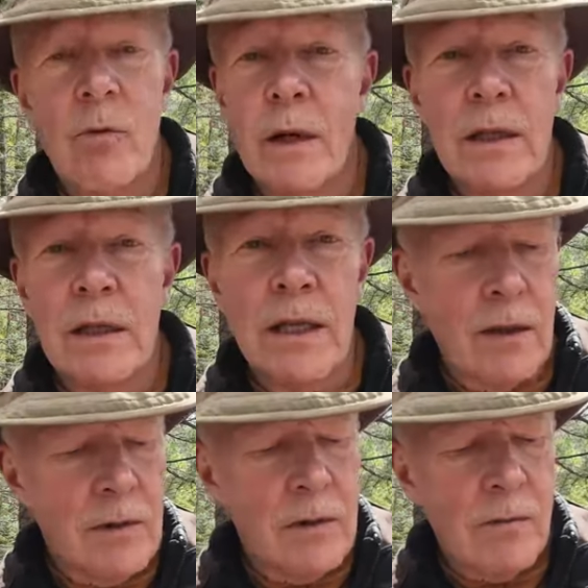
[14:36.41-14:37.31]
running it
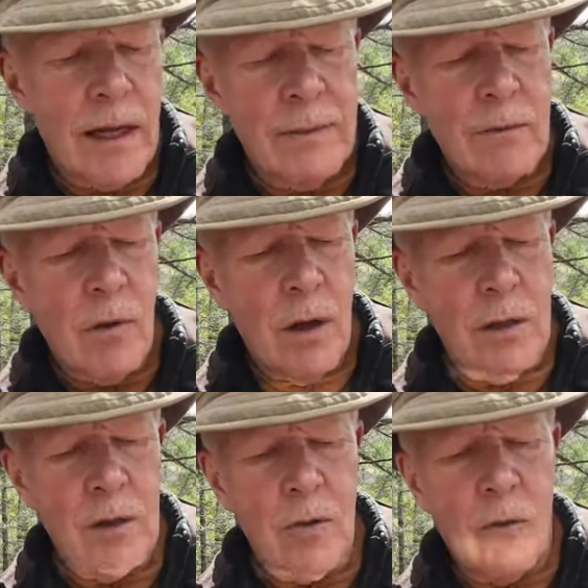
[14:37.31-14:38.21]
down a ceramic
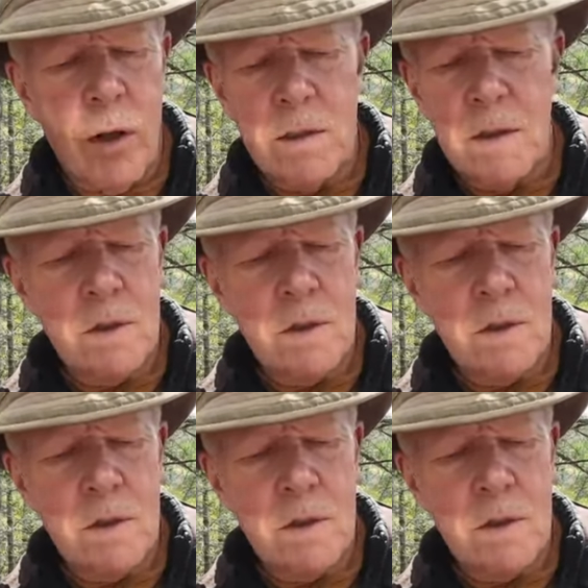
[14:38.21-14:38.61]
rod and across